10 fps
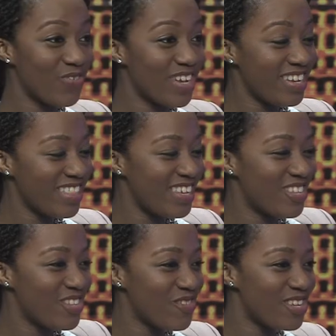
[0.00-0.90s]
finally
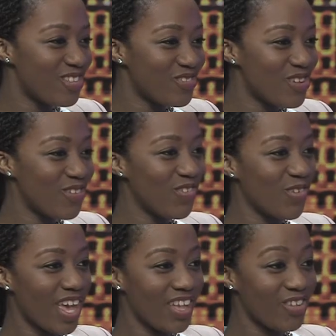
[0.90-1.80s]
in 2012 you
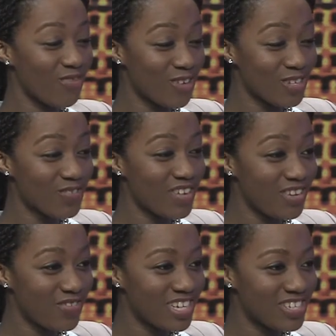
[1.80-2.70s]
had your first
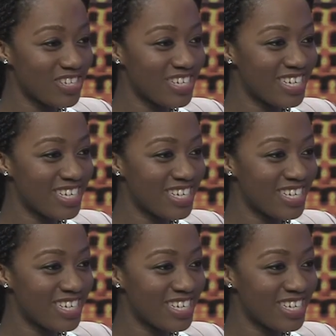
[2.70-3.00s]
fundraiser.